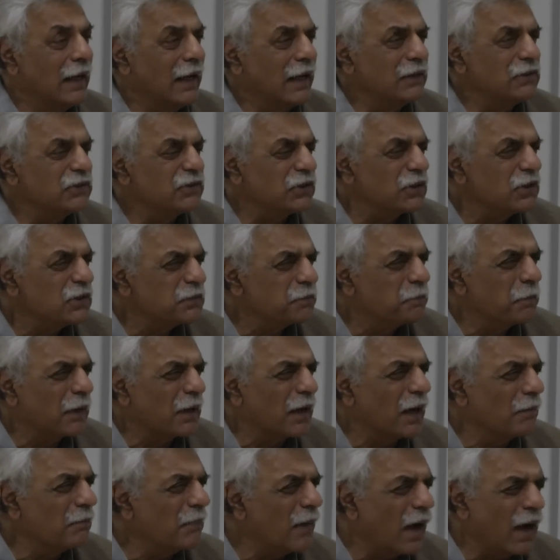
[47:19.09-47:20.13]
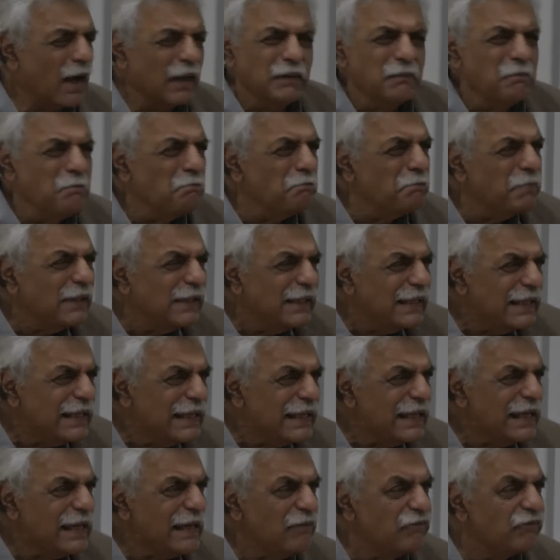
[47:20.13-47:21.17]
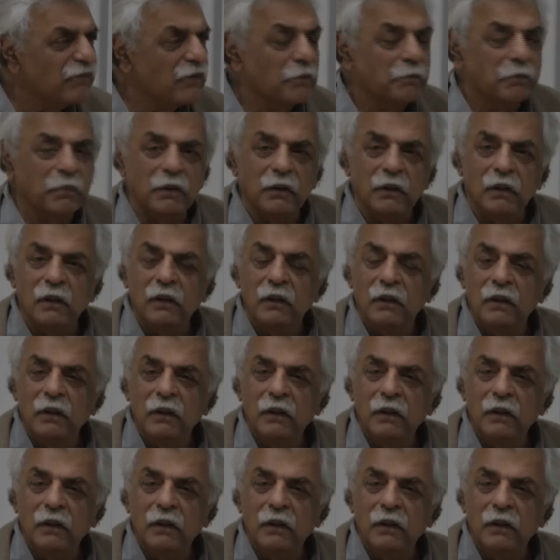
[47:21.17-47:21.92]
has just become unbelievable.